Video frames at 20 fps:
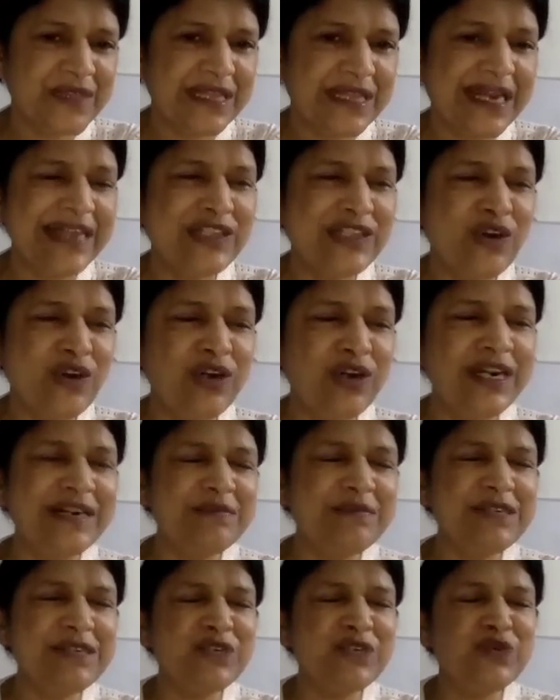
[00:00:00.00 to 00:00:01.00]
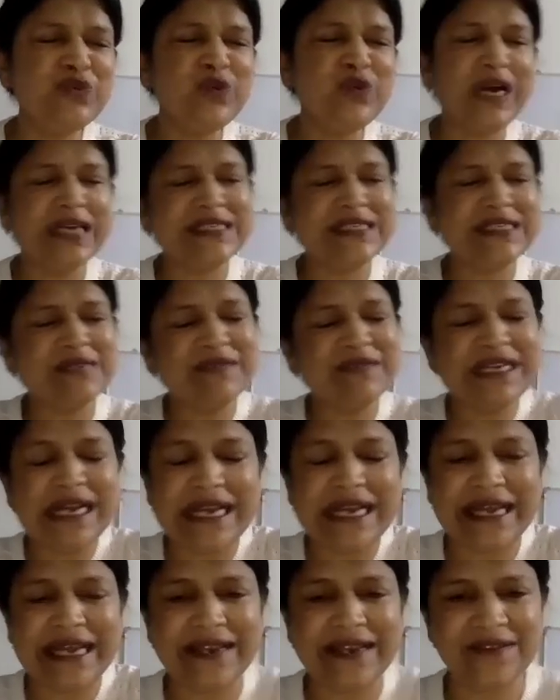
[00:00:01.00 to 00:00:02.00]
then I thought, let me do
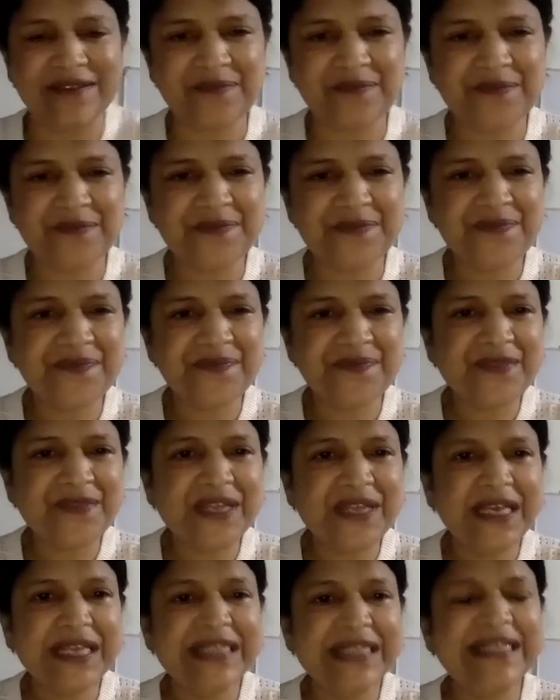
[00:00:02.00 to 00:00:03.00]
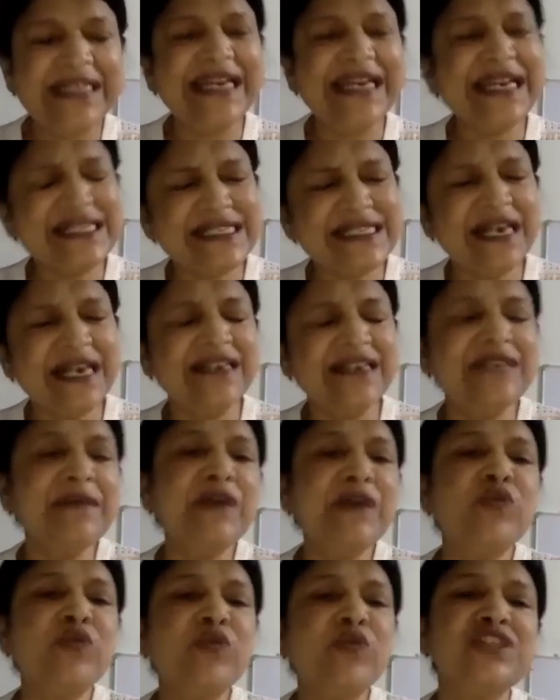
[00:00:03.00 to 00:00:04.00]
something again. Then I
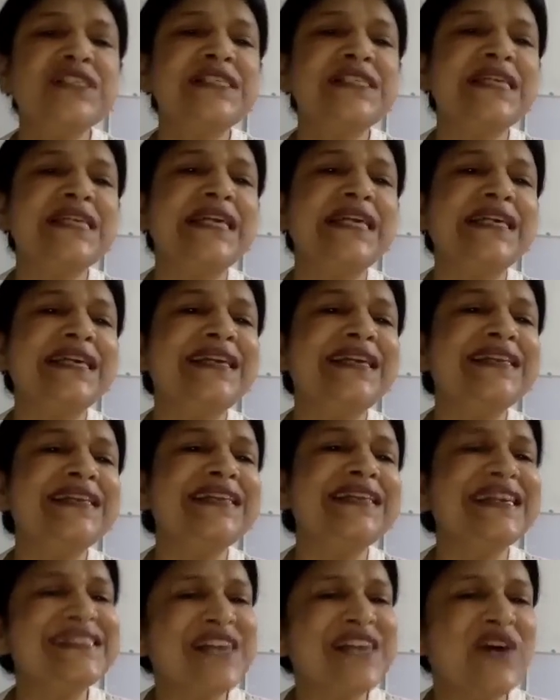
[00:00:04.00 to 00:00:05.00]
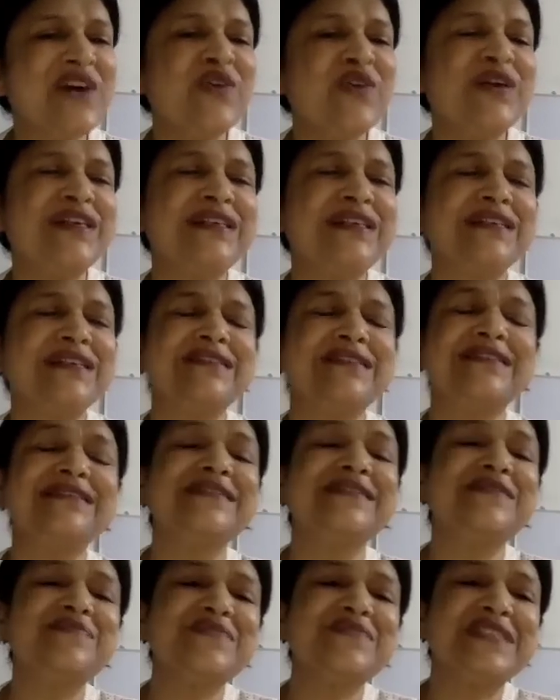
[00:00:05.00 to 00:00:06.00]
started my coaching center, and that's how it
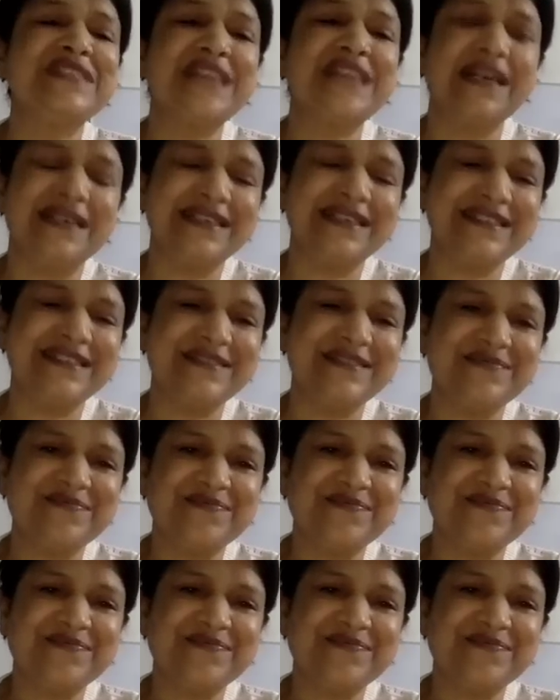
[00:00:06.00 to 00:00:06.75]
started.